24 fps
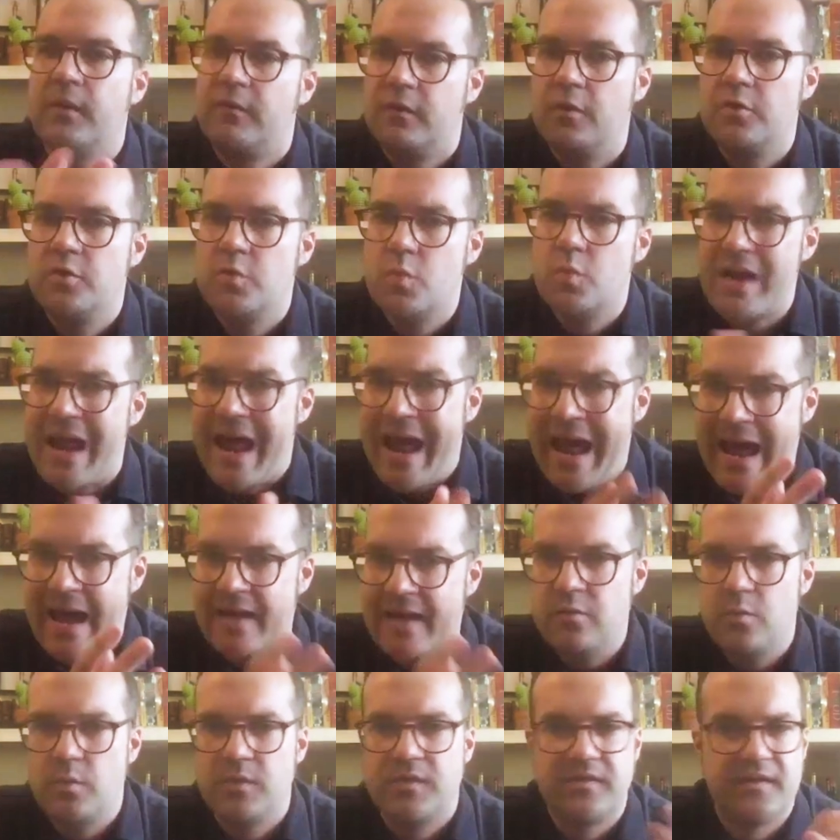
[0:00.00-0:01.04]
So you would add,
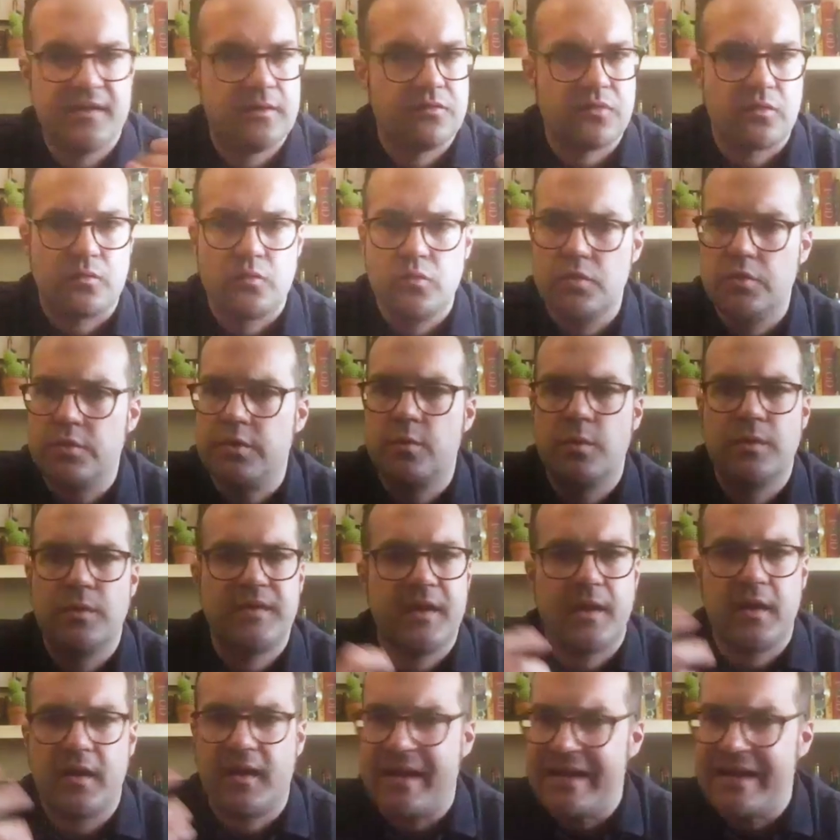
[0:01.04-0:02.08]
you would take a vermouth, you would
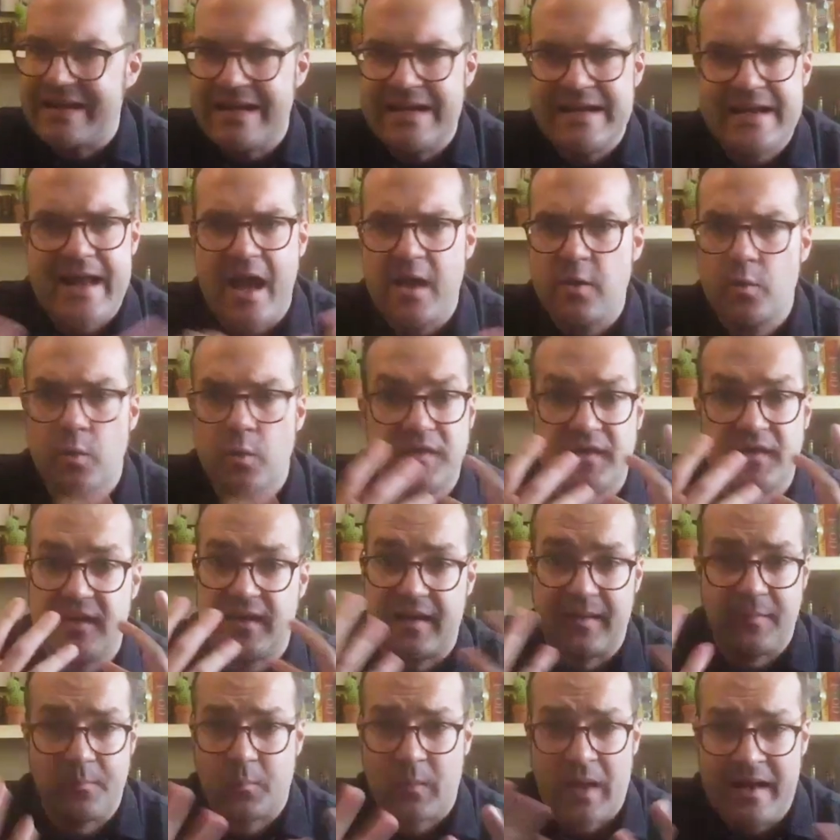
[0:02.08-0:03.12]
take a quinquina, you would take
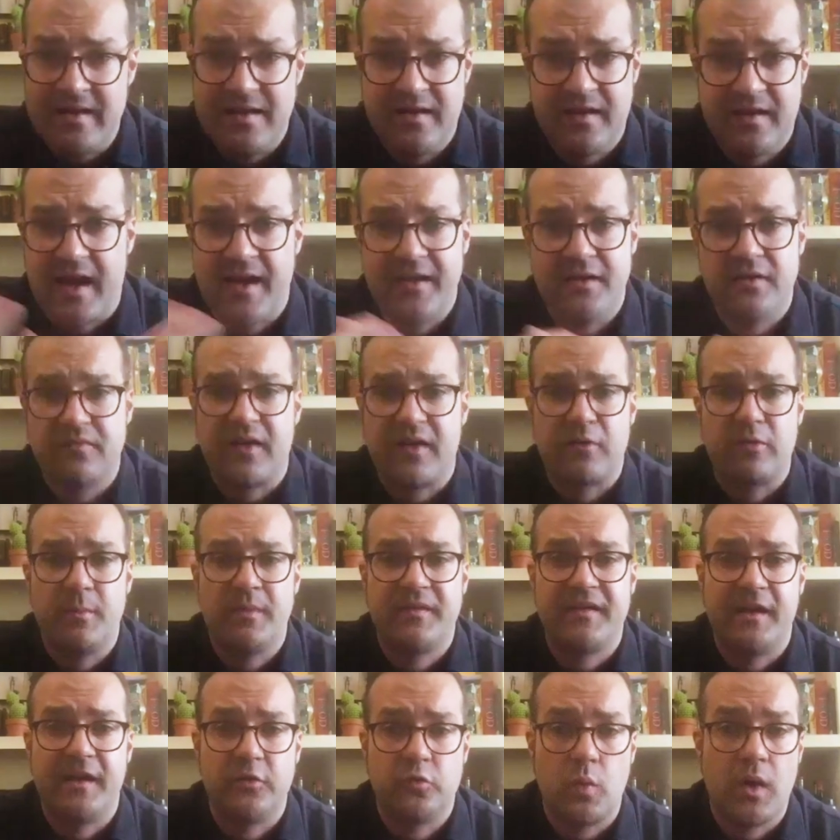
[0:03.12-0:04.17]
any kind of
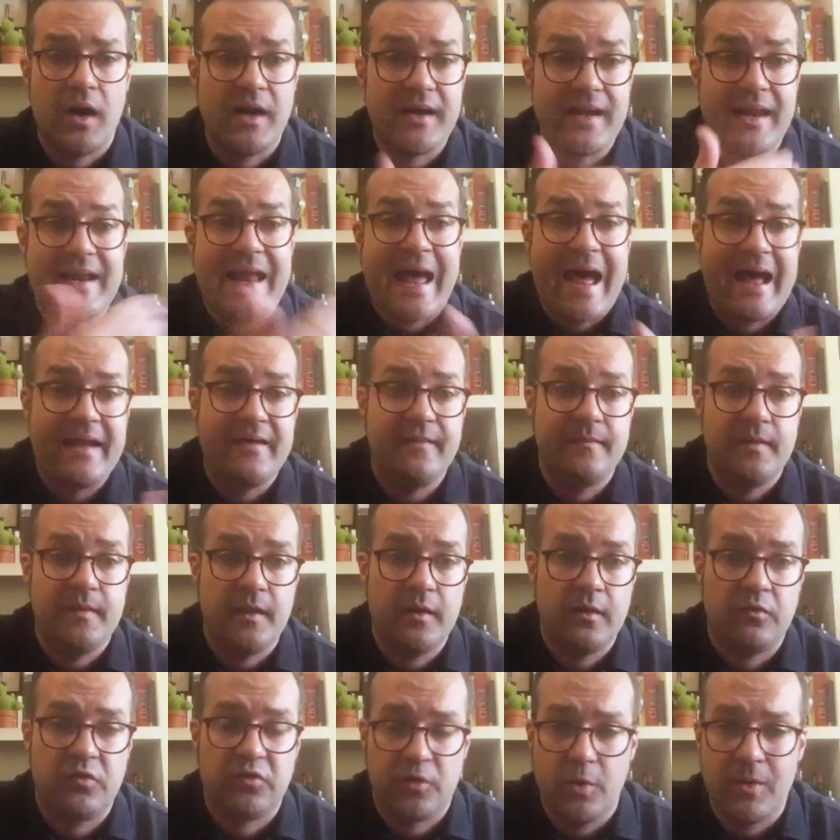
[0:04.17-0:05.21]
aromatized wine and add
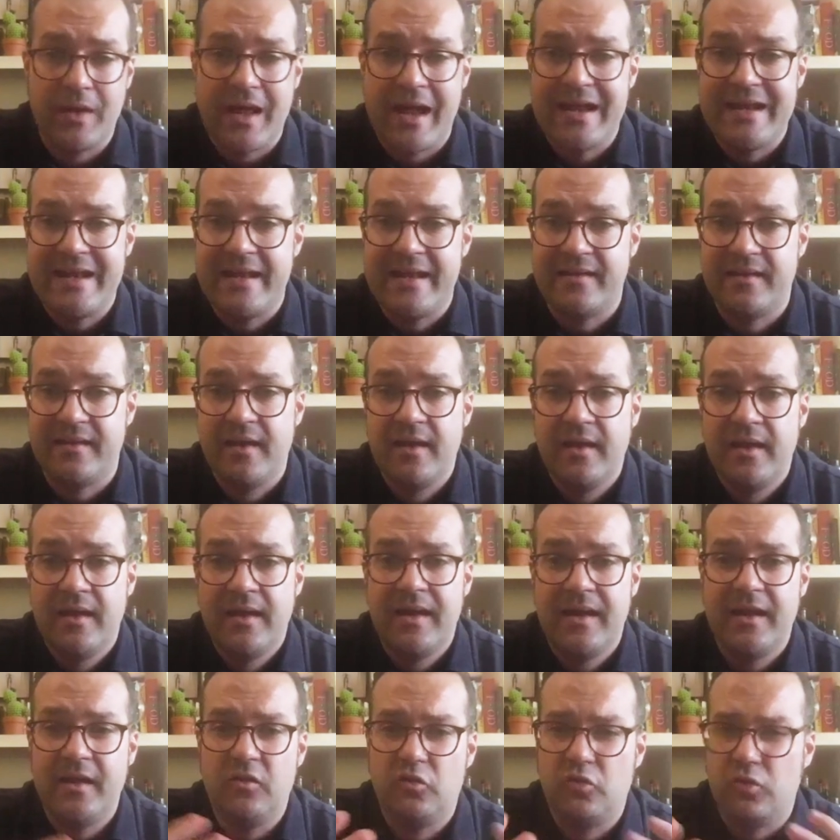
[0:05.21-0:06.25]
soda in it,
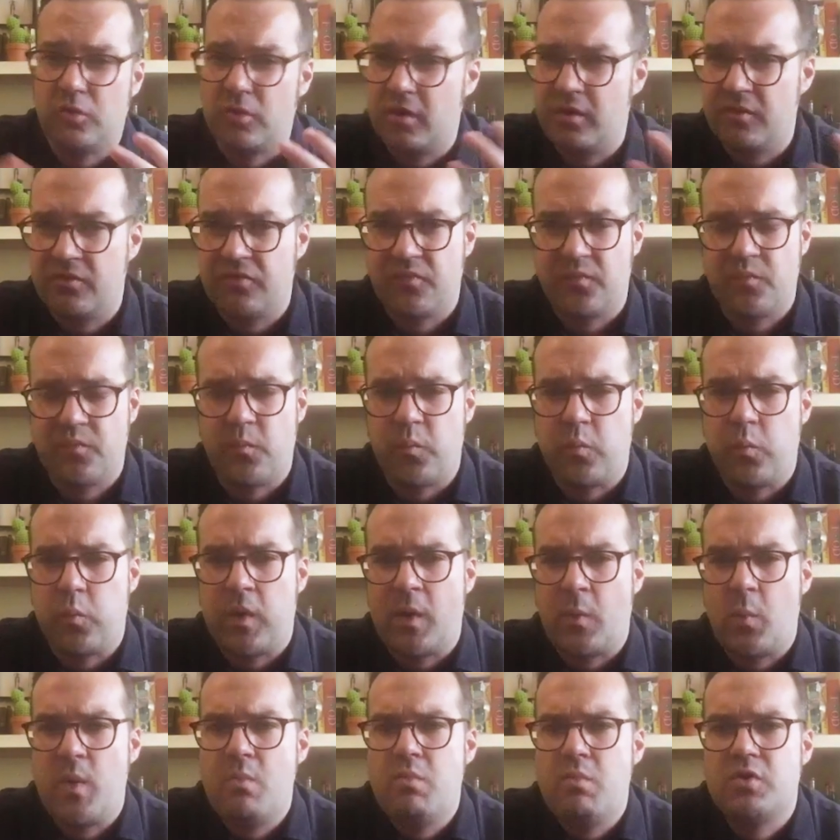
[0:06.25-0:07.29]
in sort of
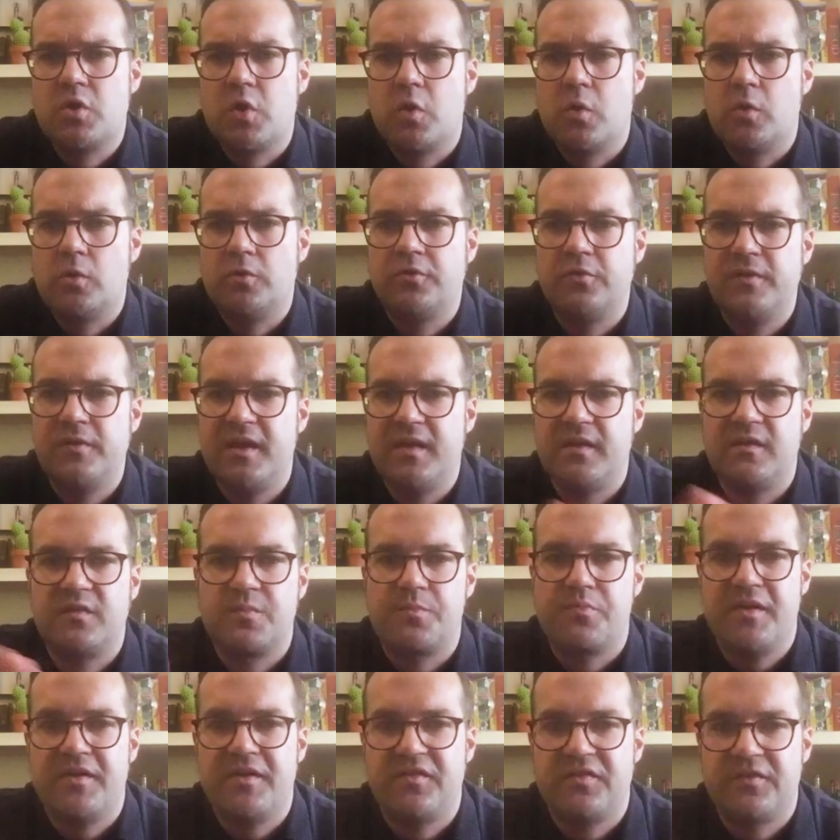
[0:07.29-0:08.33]
what we would call today
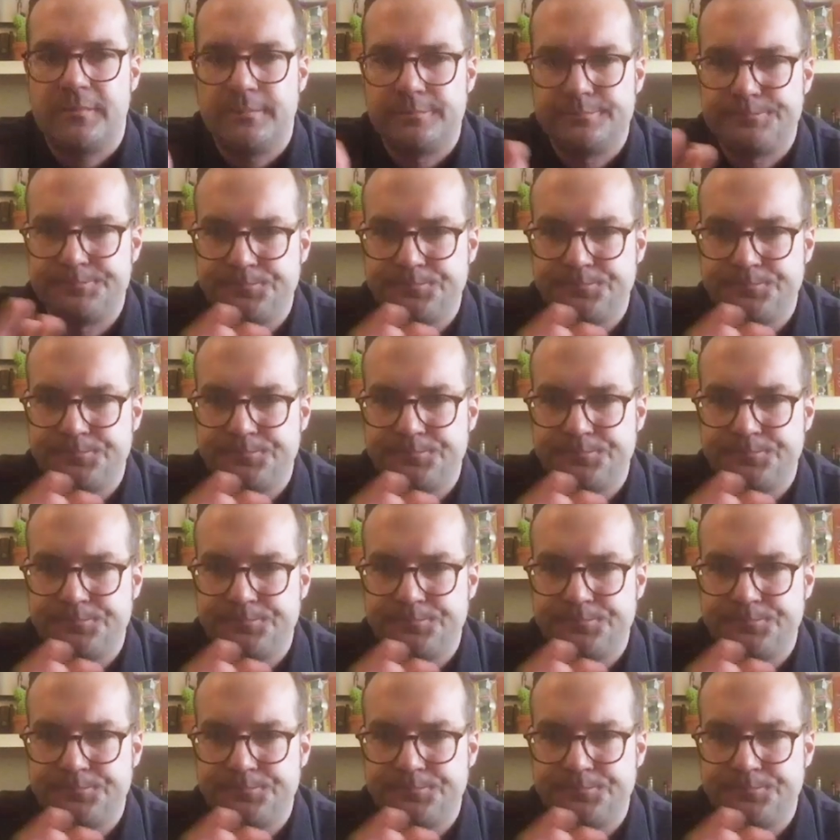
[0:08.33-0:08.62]
spritz,